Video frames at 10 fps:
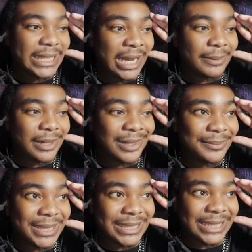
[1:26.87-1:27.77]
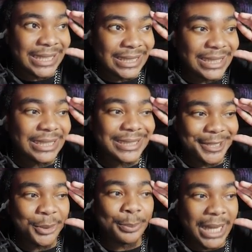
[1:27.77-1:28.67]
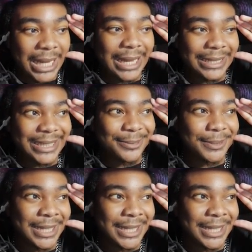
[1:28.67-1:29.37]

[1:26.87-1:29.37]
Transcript: Capcom is in their bag. And for